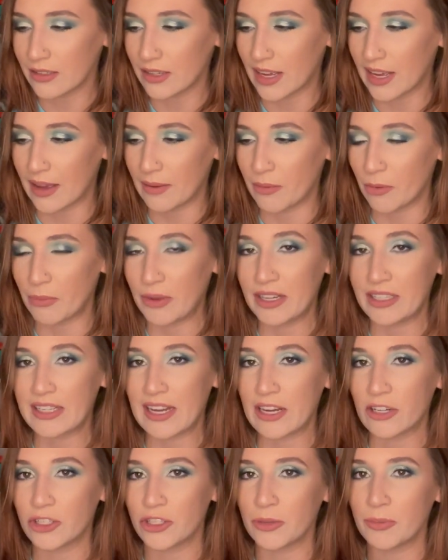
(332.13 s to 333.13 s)
I'm a big
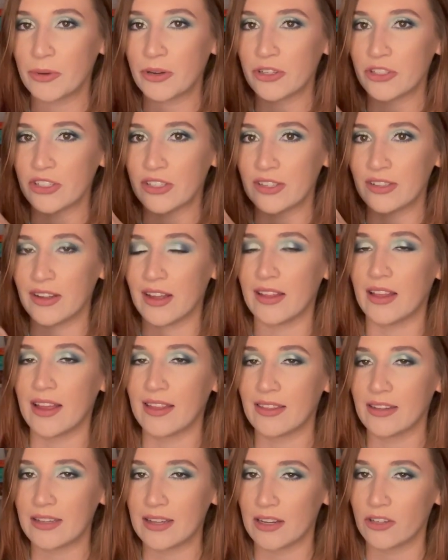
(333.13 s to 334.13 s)
texture person. And I
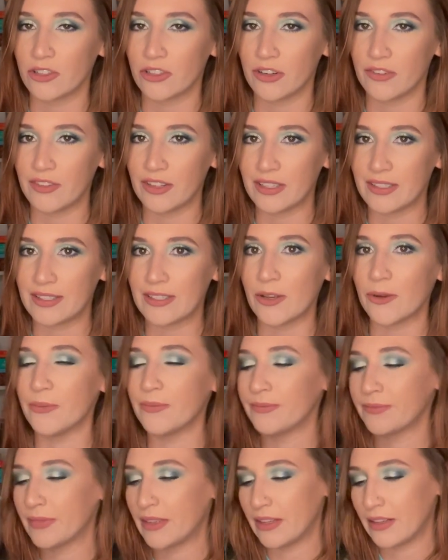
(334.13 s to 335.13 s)
like the texture of this.
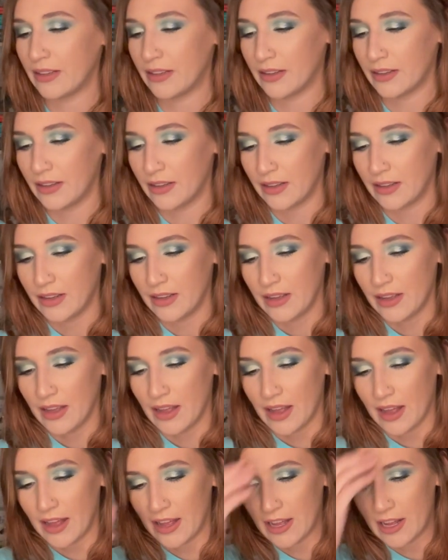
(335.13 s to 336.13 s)

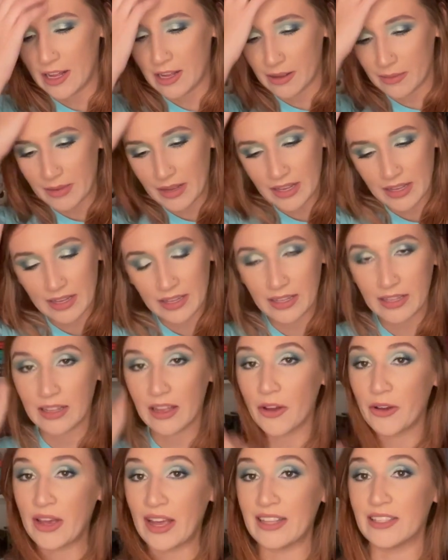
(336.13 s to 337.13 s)
So,
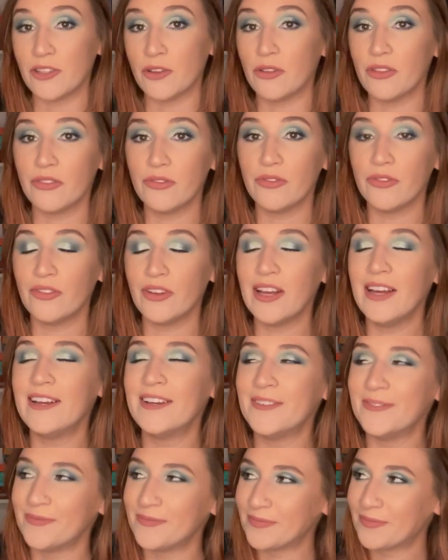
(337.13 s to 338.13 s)
okay. So
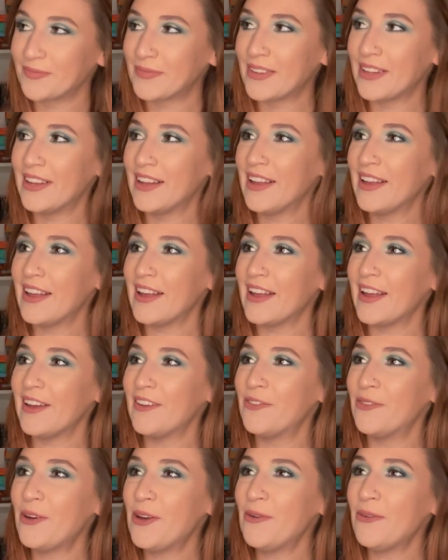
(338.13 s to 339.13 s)

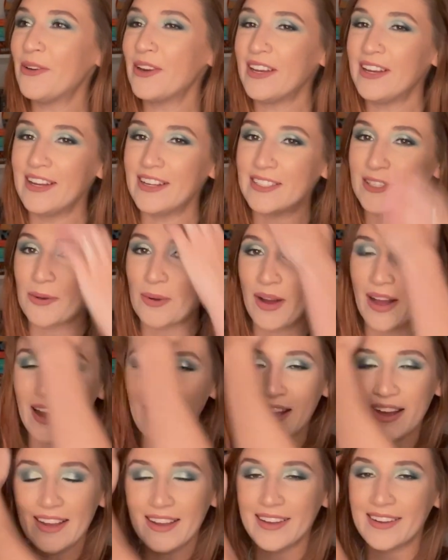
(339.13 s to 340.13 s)
if we want to, so
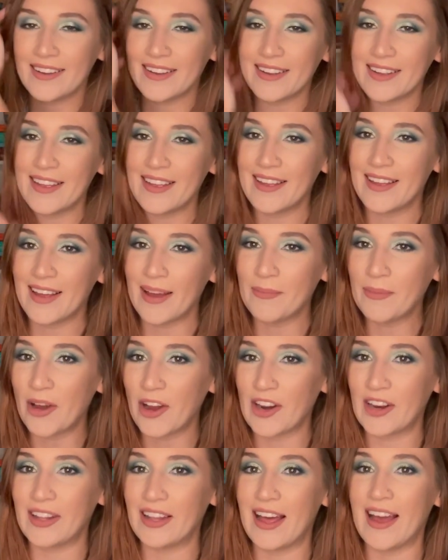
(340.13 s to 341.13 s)
I'm not
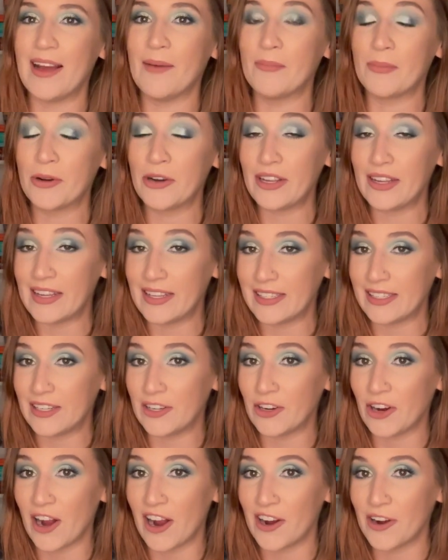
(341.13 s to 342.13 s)
going to lie. I'm a pretty easy
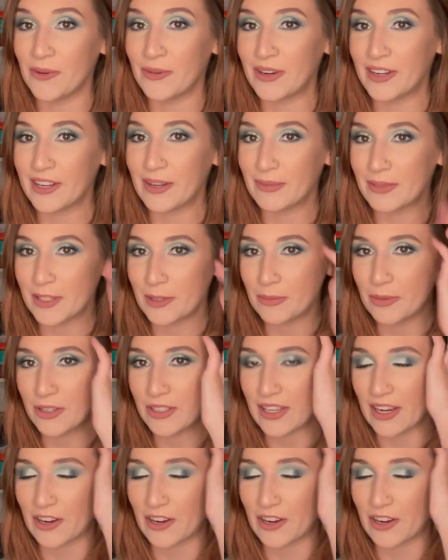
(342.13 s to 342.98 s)
crier when it comes to books.